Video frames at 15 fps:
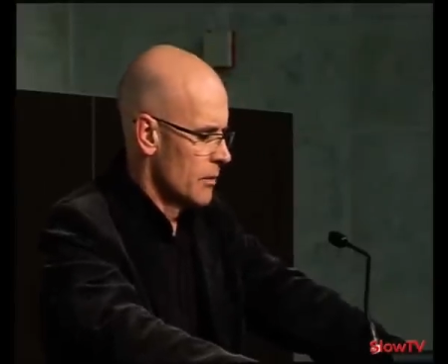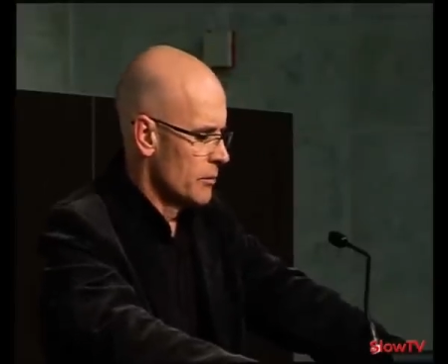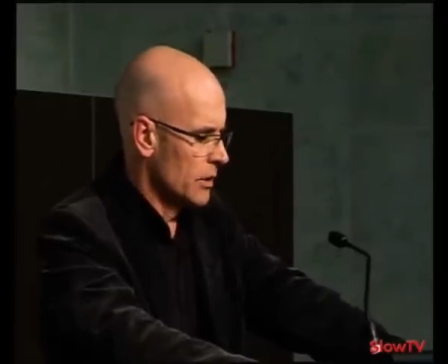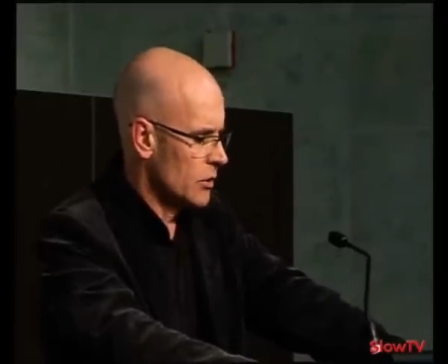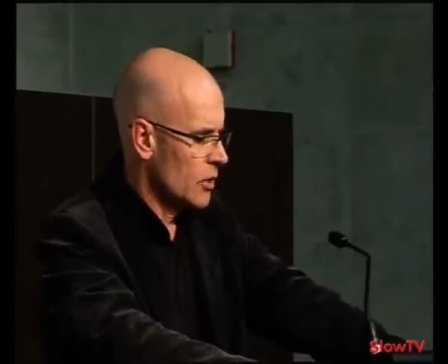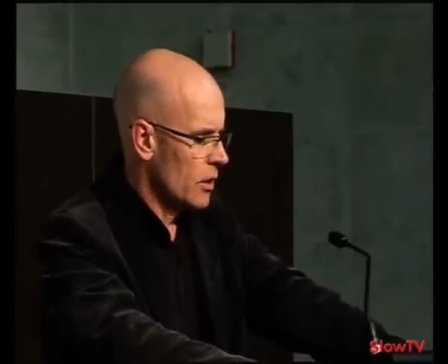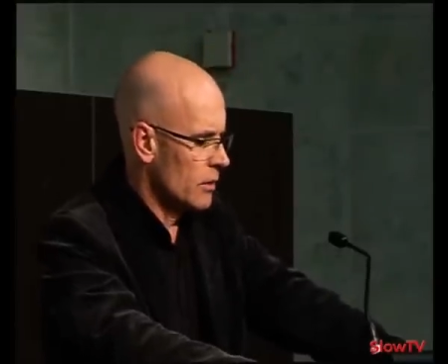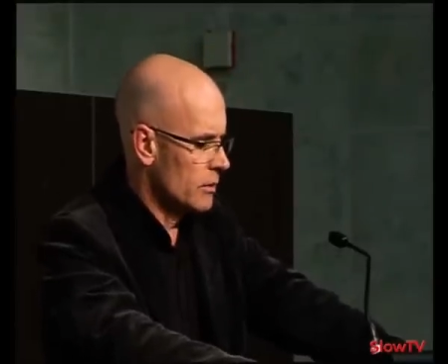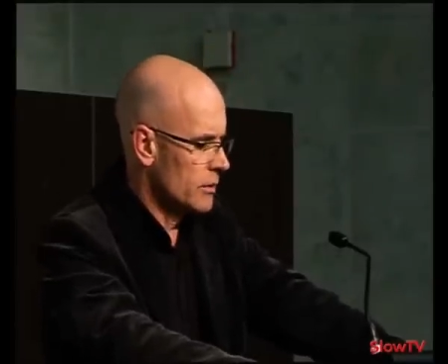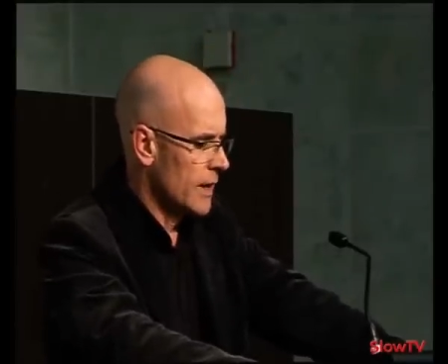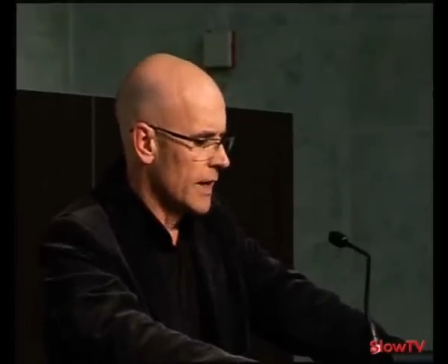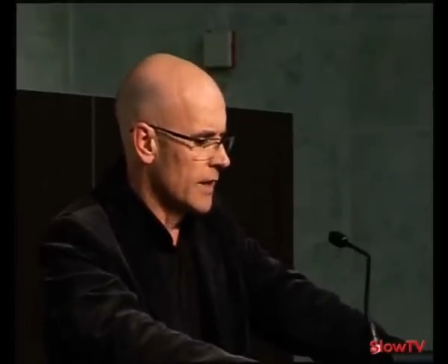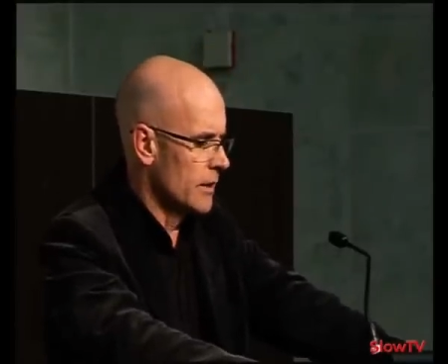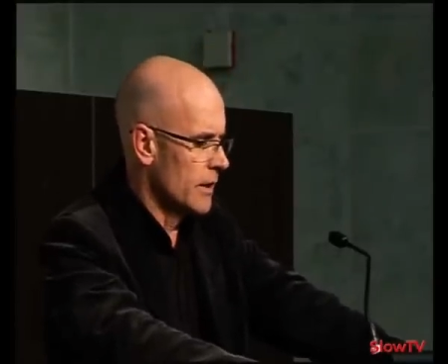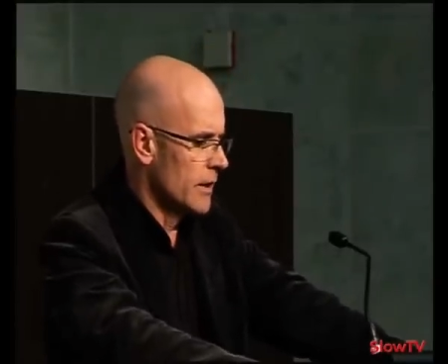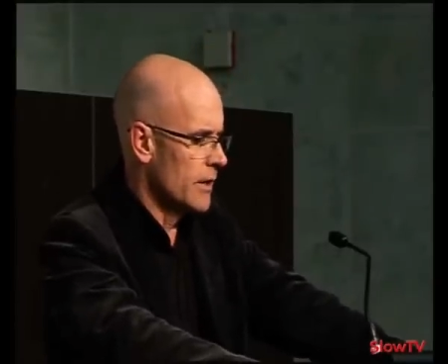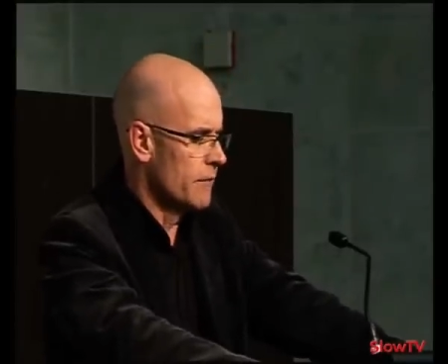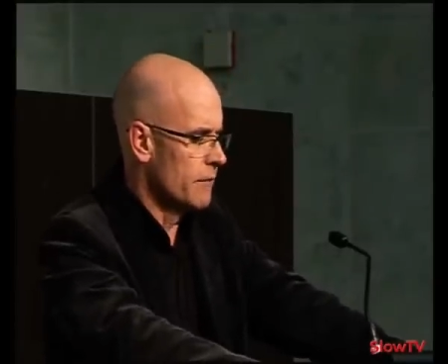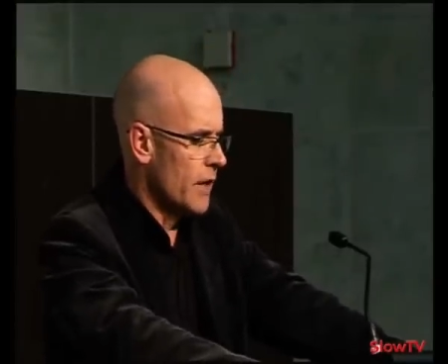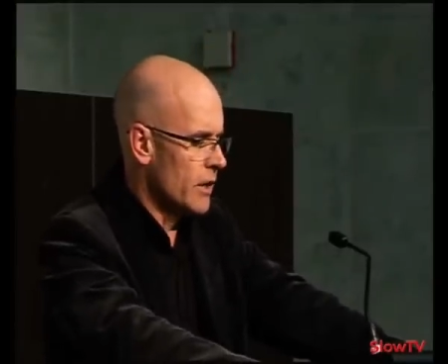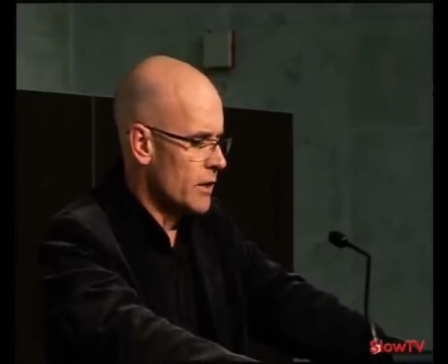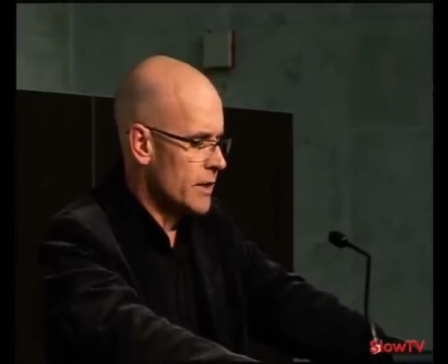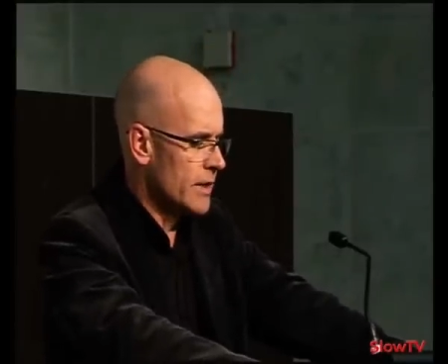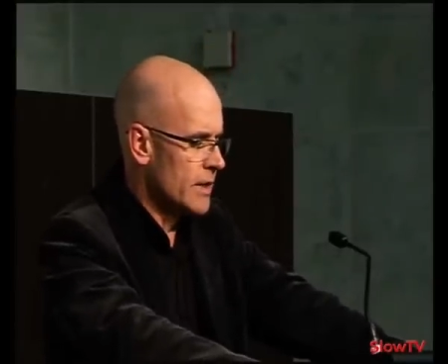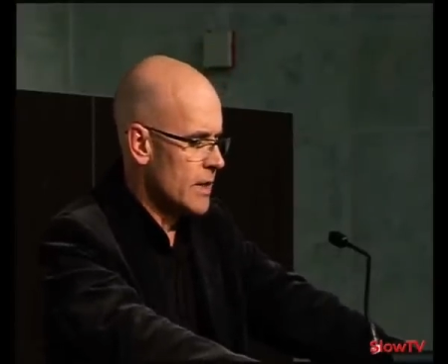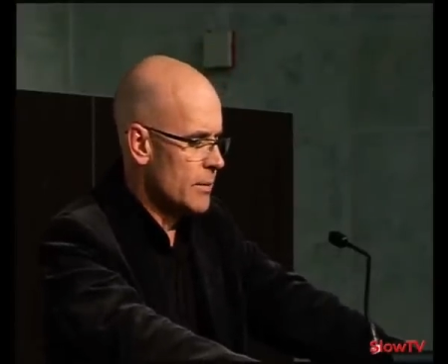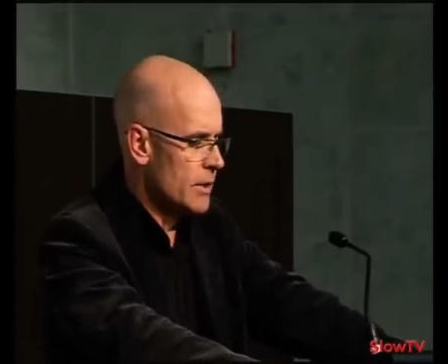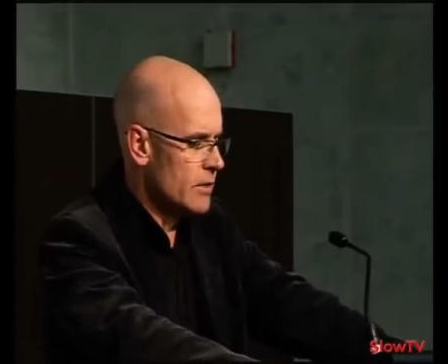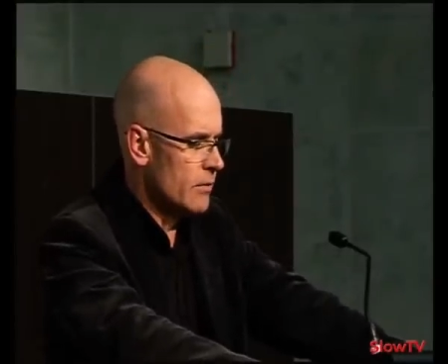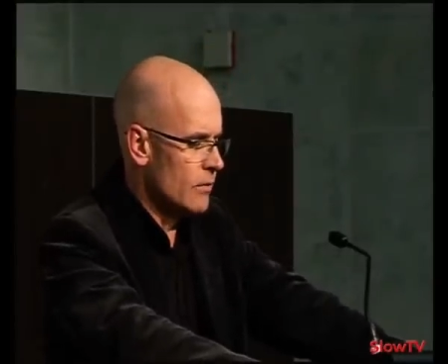MacDonald then evoked the
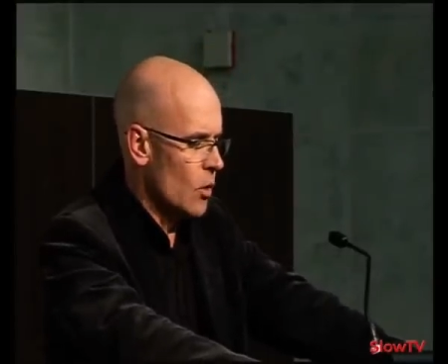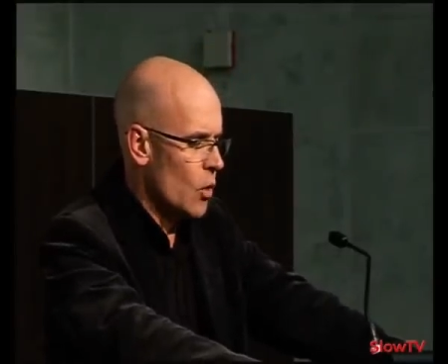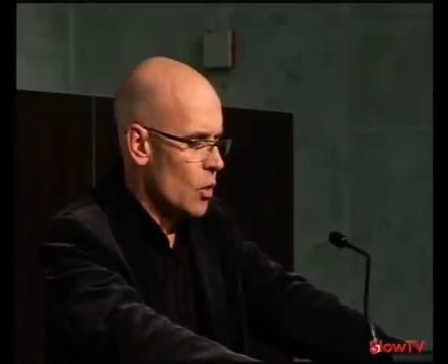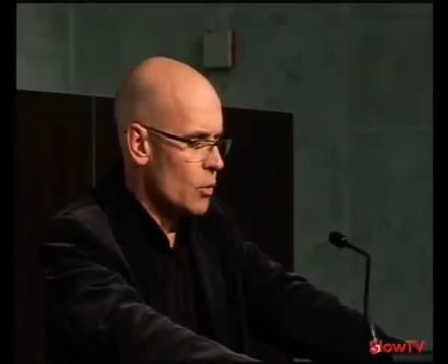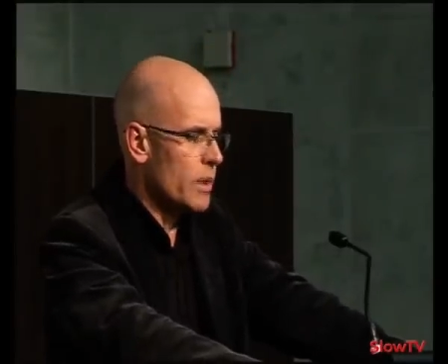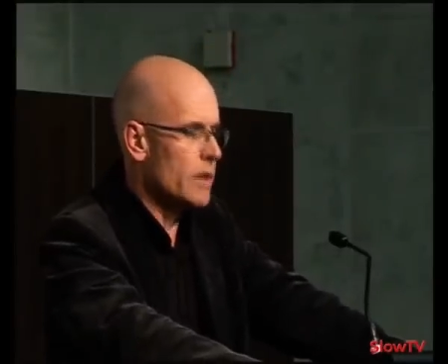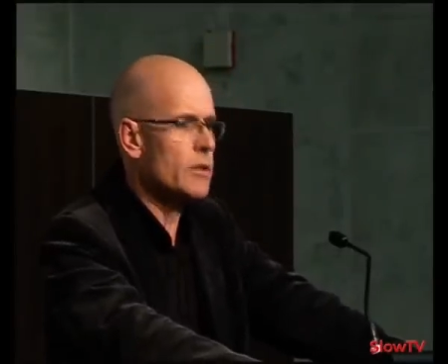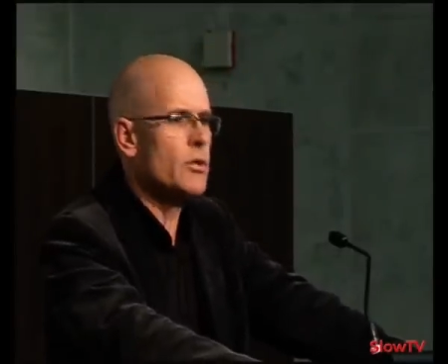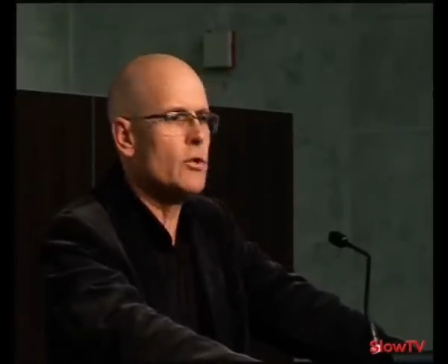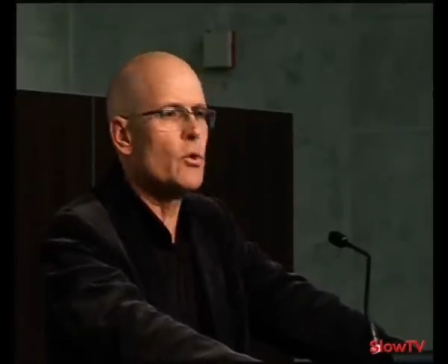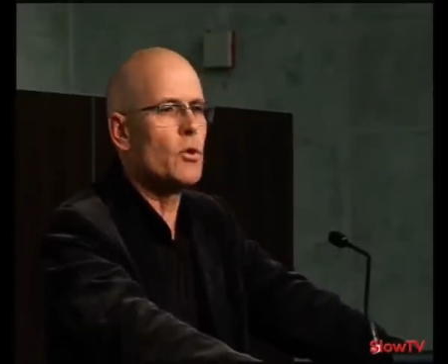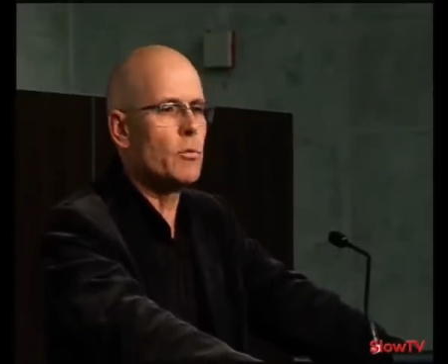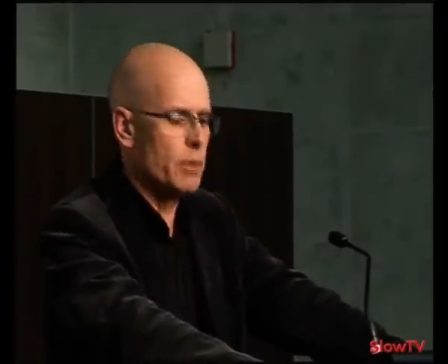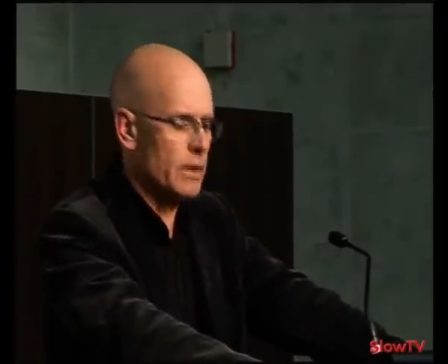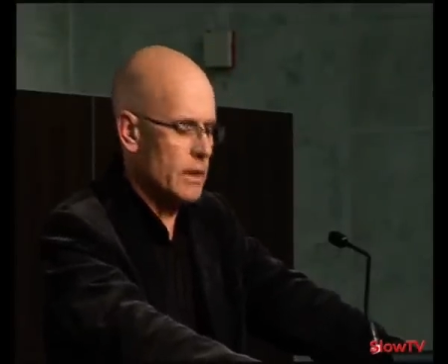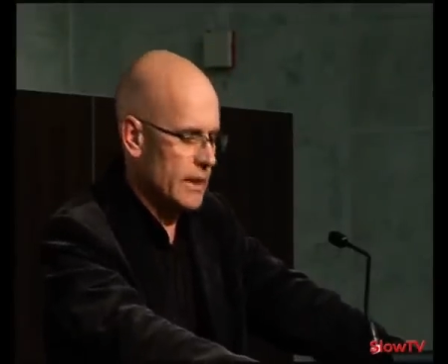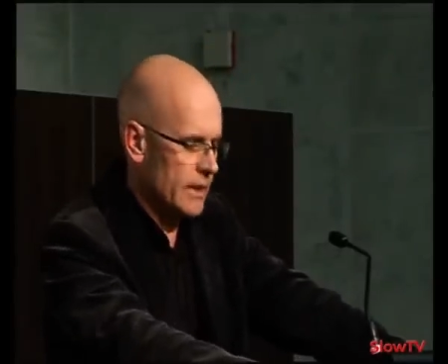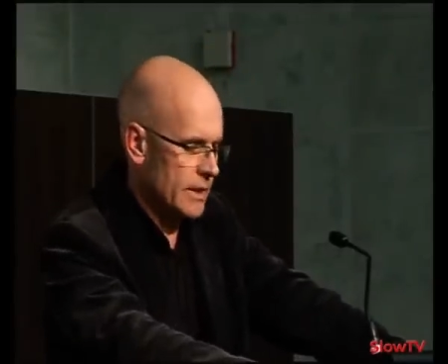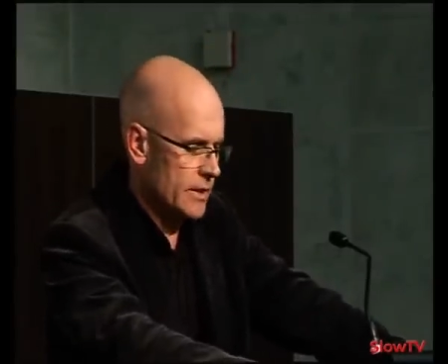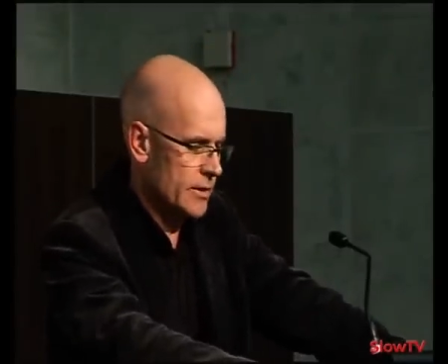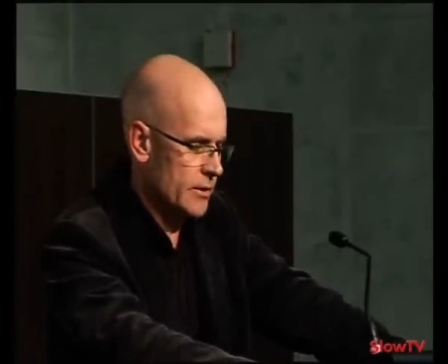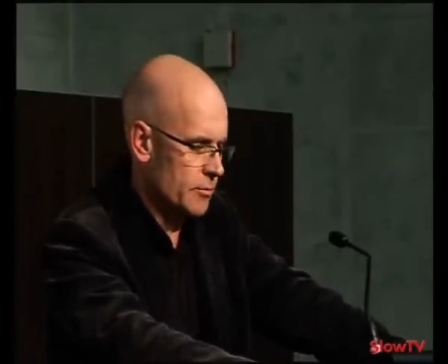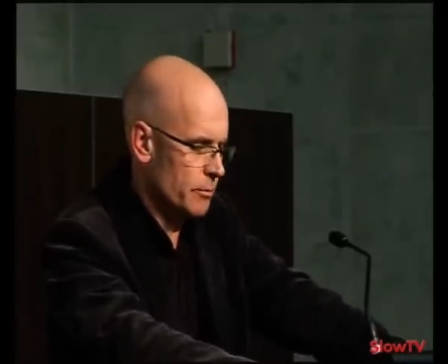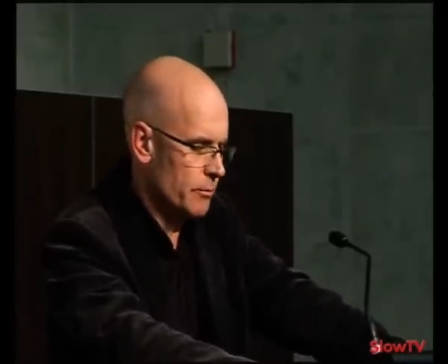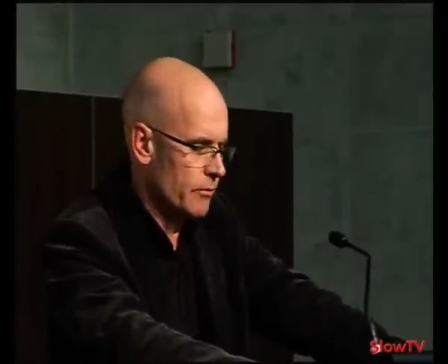image of Orwell's thought police